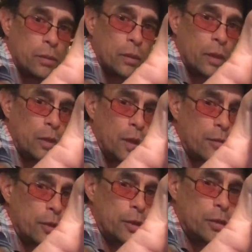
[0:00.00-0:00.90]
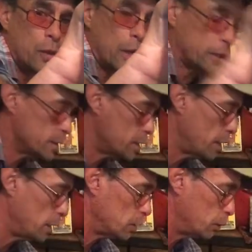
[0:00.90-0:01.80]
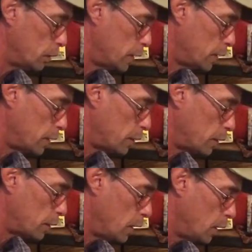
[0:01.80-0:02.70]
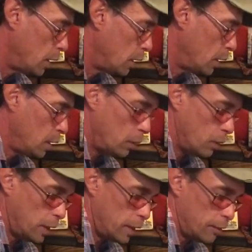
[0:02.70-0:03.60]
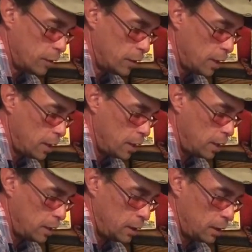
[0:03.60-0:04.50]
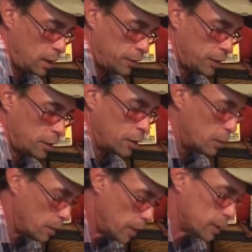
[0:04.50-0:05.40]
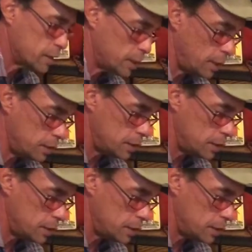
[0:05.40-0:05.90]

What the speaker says: Whoever you reconciled with or whatever, I think you're going to reconcile